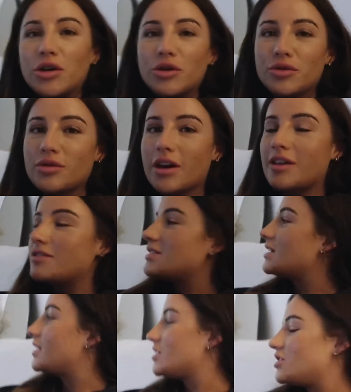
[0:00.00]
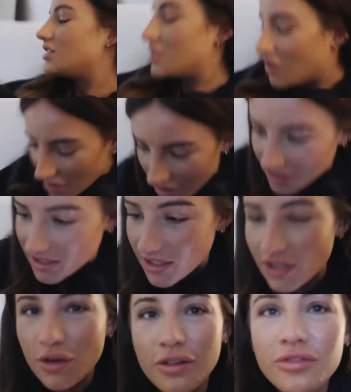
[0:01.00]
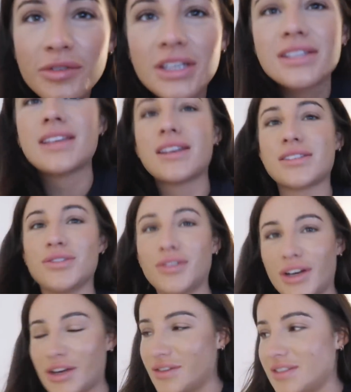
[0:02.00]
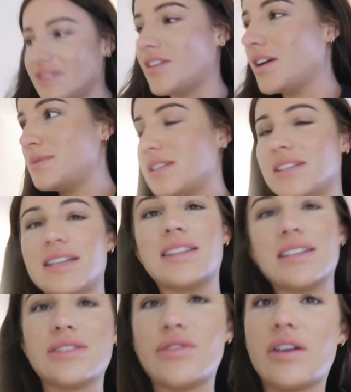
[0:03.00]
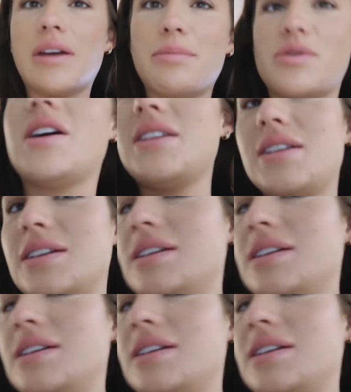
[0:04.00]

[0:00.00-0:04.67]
all cozy i actually need to go turn this light off because that's not cozy vibes is it that's very bright